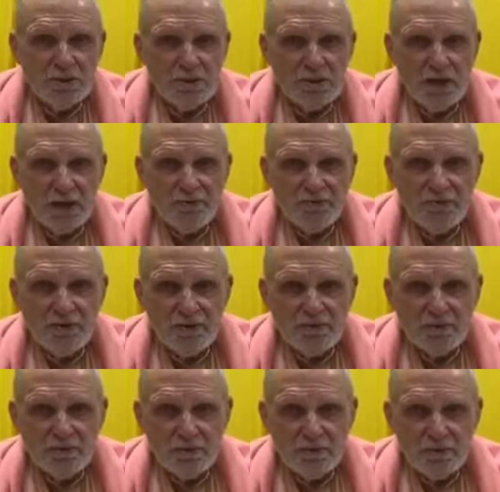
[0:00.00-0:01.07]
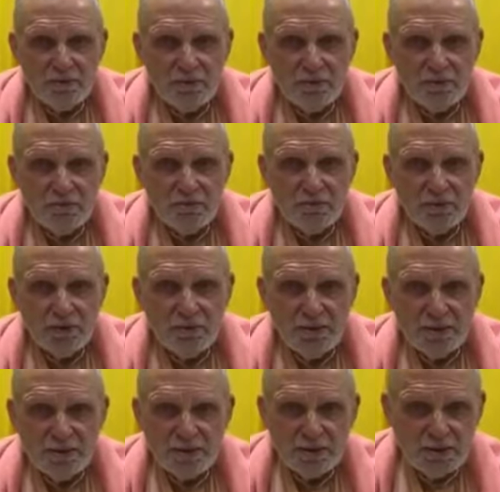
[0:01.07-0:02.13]
which is unfavorable for
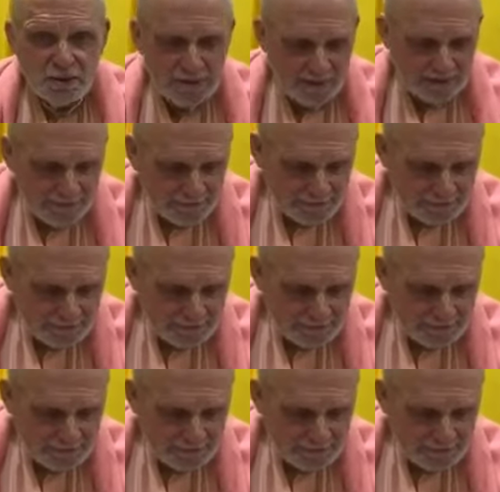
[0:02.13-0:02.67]
our bhakti,